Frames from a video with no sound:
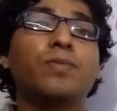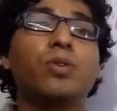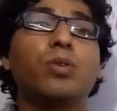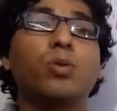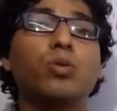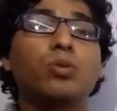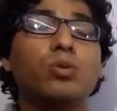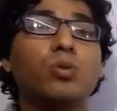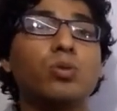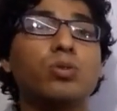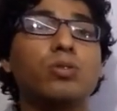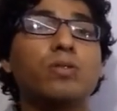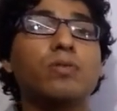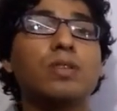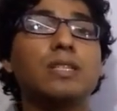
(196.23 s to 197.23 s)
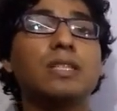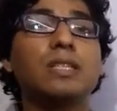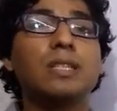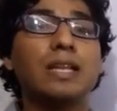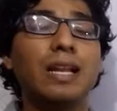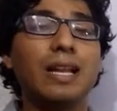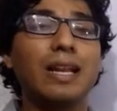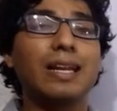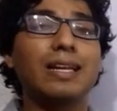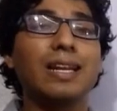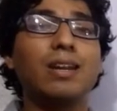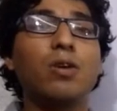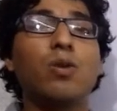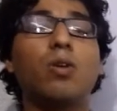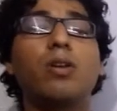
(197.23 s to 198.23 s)
those goods which is nil
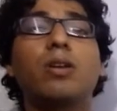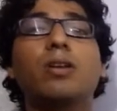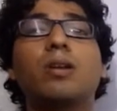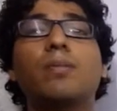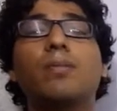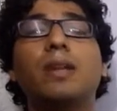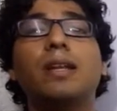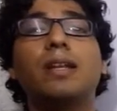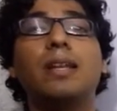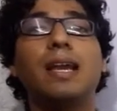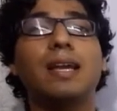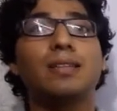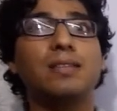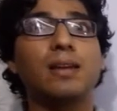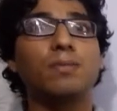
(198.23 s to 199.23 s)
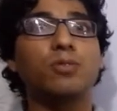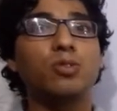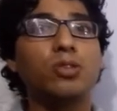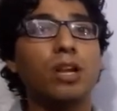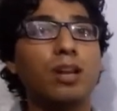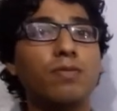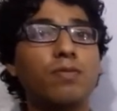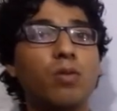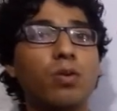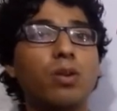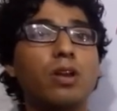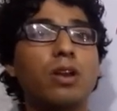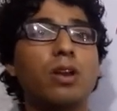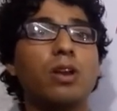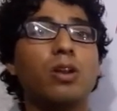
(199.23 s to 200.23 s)
rated or completely exempt. So
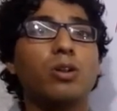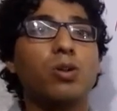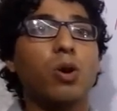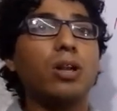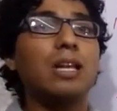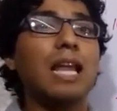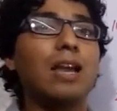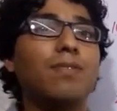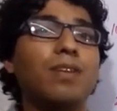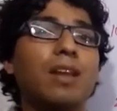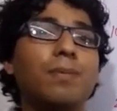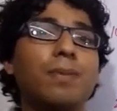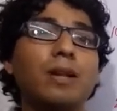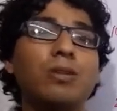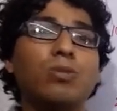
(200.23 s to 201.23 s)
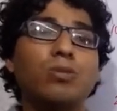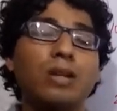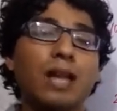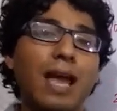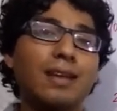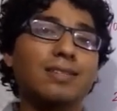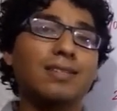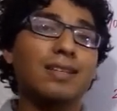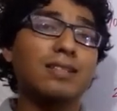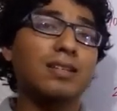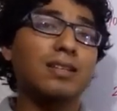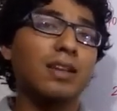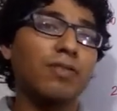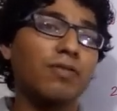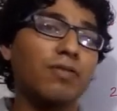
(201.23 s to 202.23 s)
therefore not leviable to tax
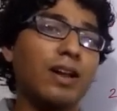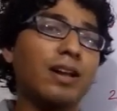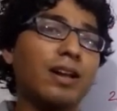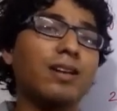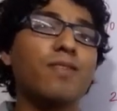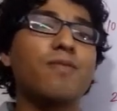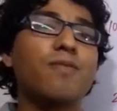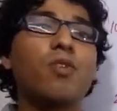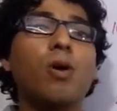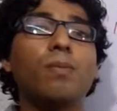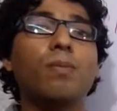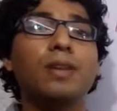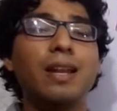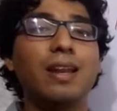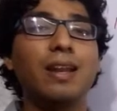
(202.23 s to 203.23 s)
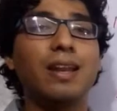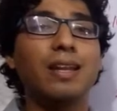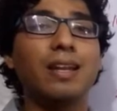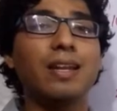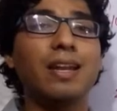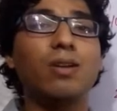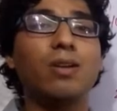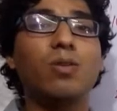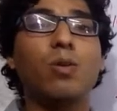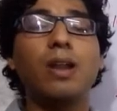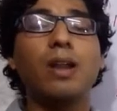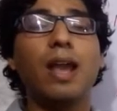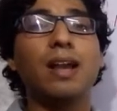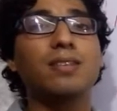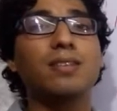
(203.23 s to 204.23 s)
is different from nil rated
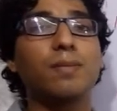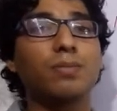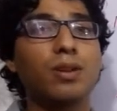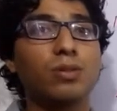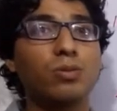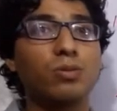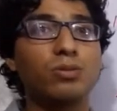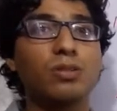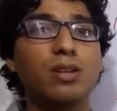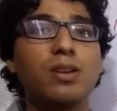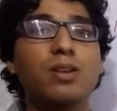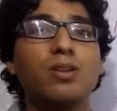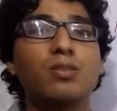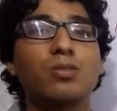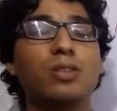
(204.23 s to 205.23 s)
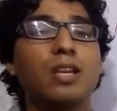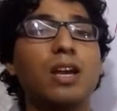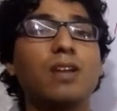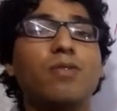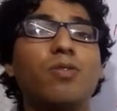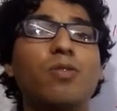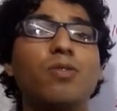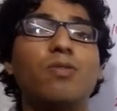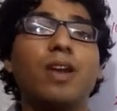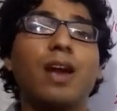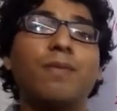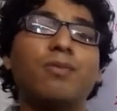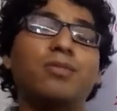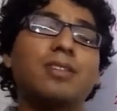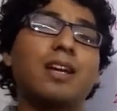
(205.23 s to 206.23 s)
or exempted goods. So therefore we
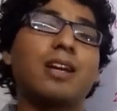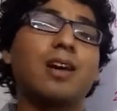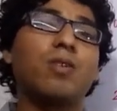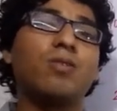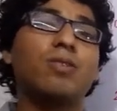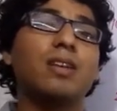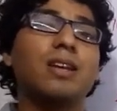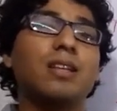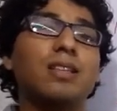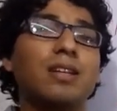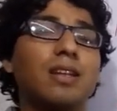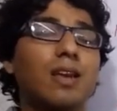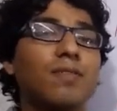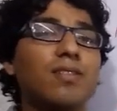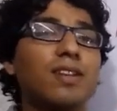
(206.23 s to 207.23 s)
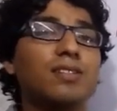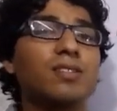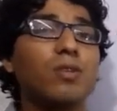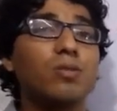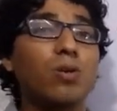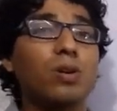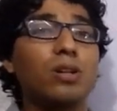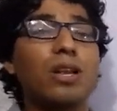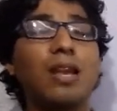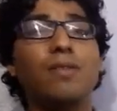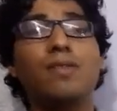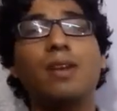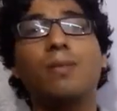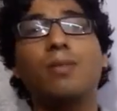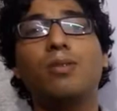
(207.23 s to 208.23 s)
have to check out the definition of not
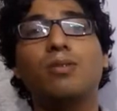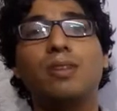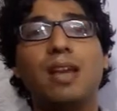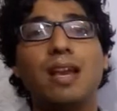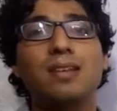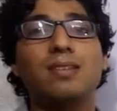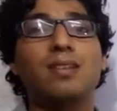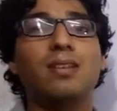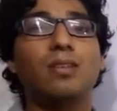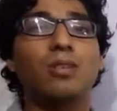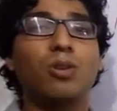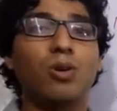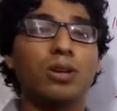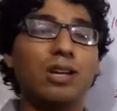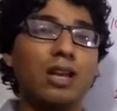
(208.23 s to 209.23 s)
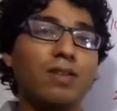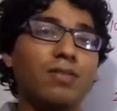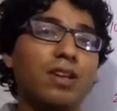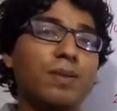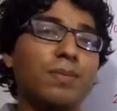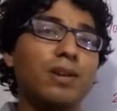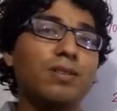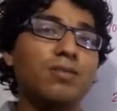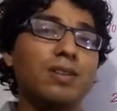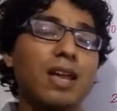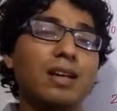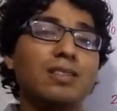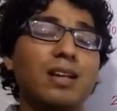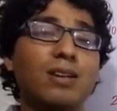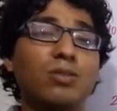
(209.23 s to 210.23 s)
leviable to tax. Not leviable to
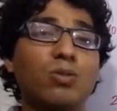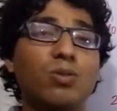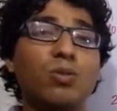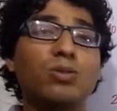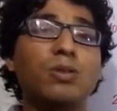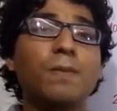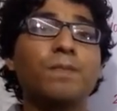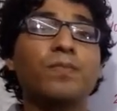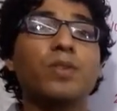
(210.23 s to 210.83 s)
tax are those